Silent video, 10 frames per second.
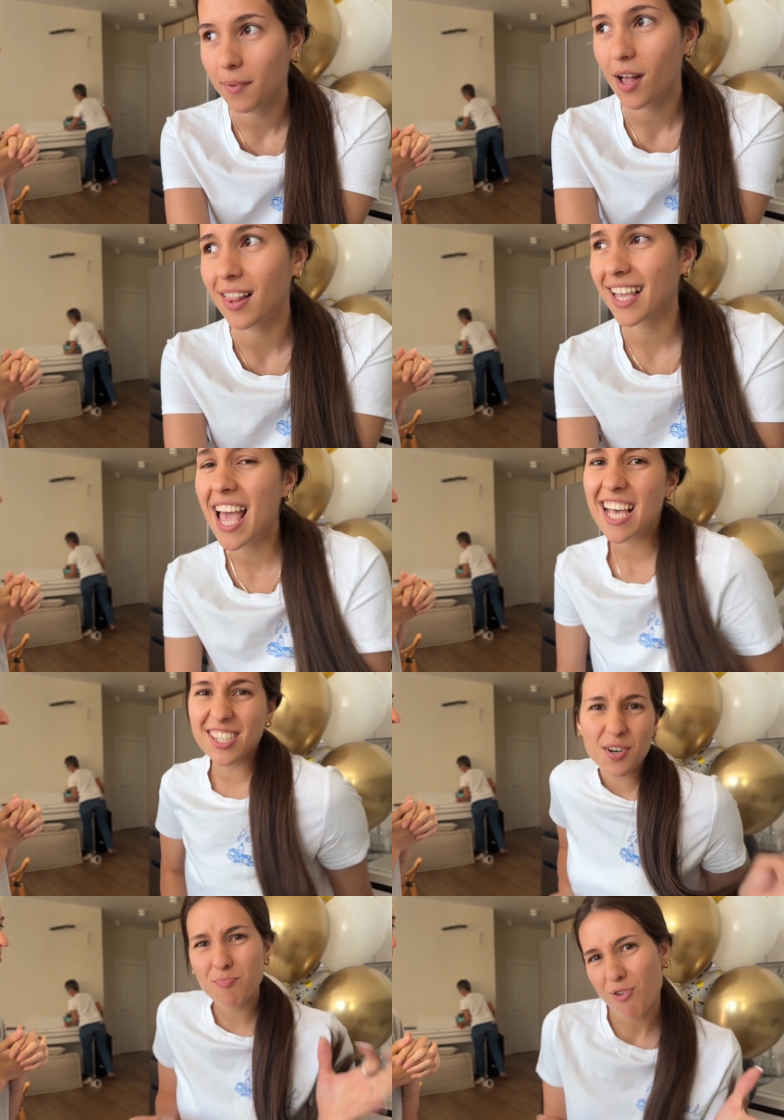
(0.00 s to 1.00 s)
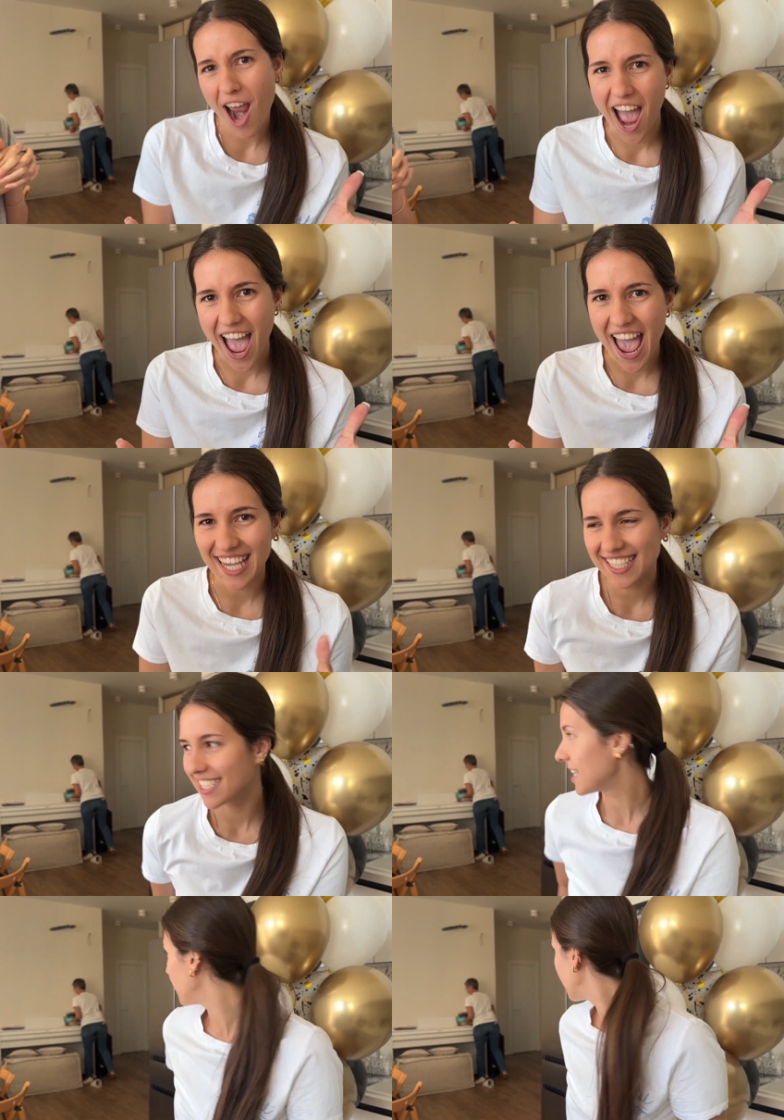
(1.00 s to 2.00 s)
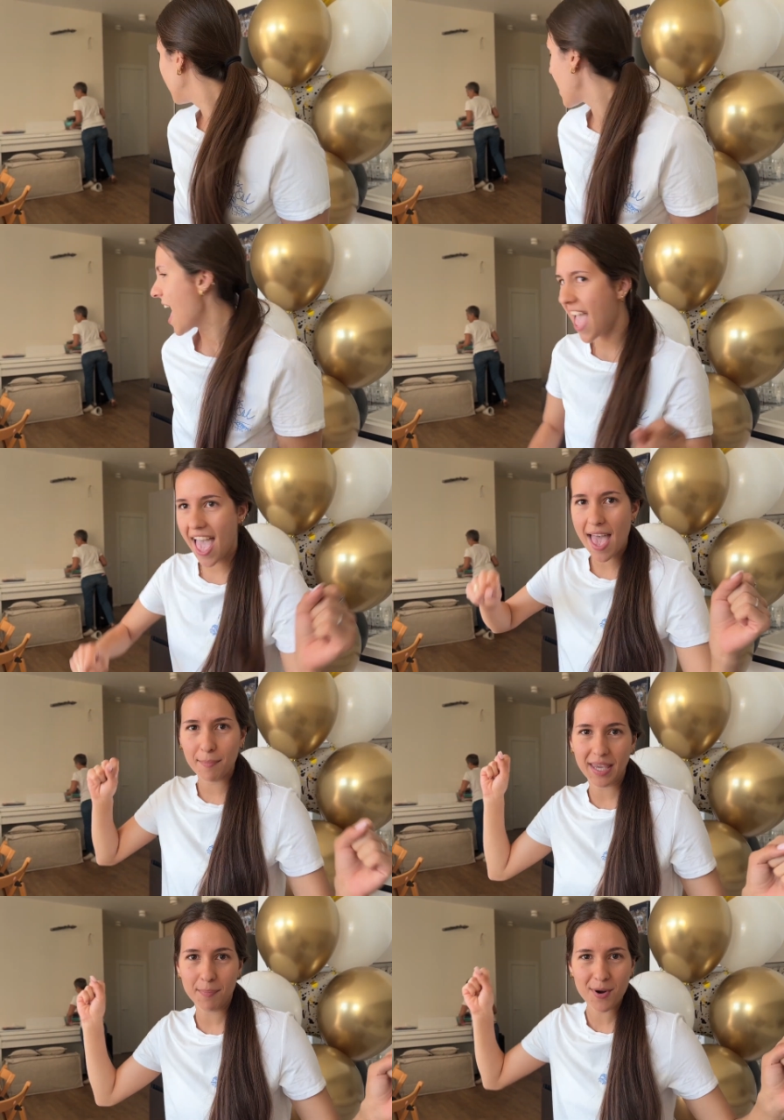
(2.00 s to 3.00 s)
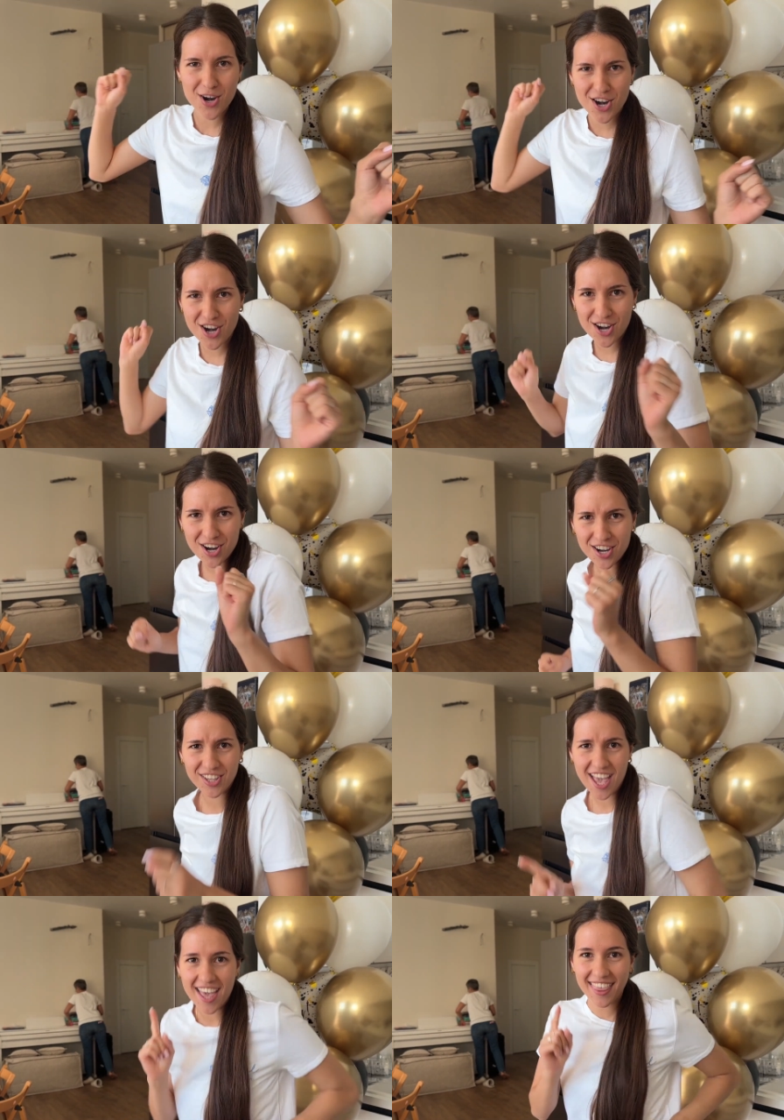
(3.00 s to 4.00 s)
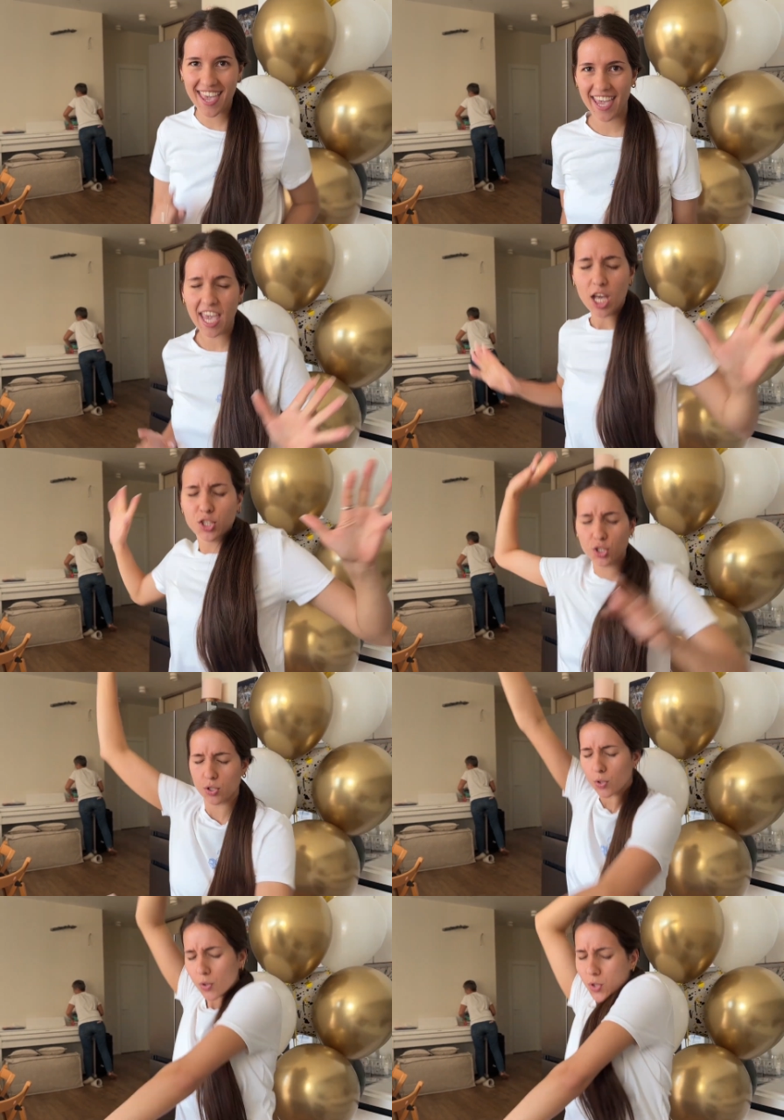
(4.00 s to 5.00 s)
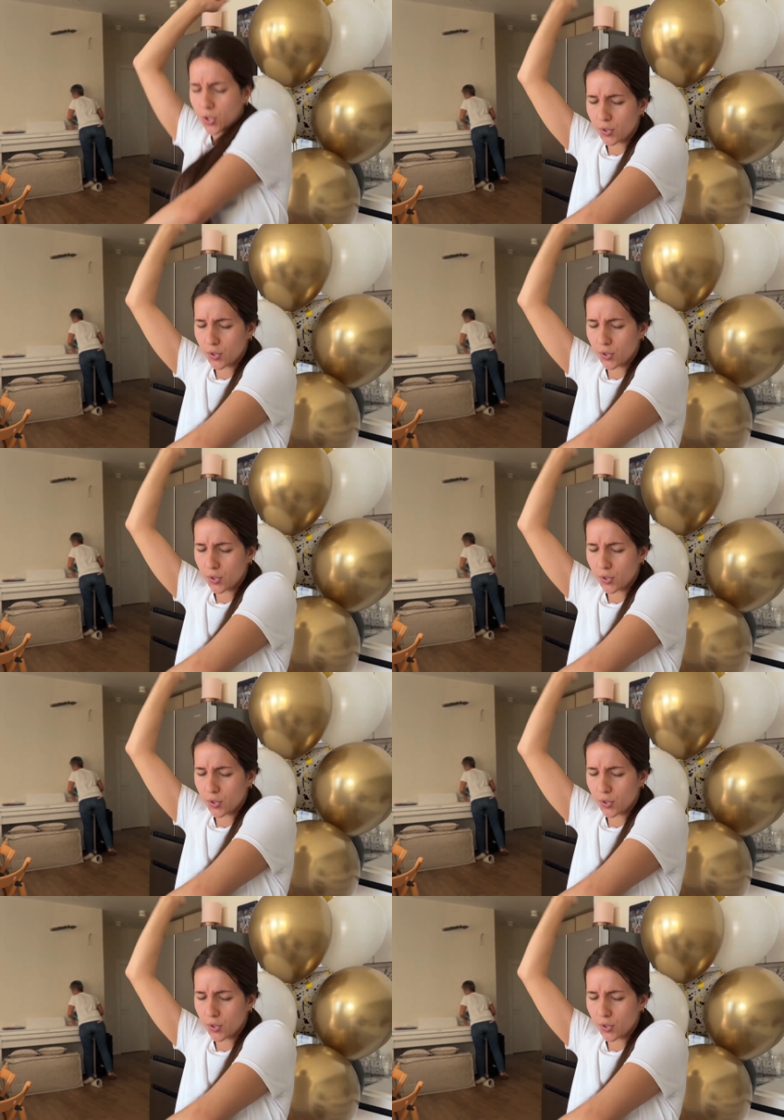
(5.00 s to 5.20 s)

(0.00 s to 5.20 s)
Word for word: be all like, surprise! Happy birthday to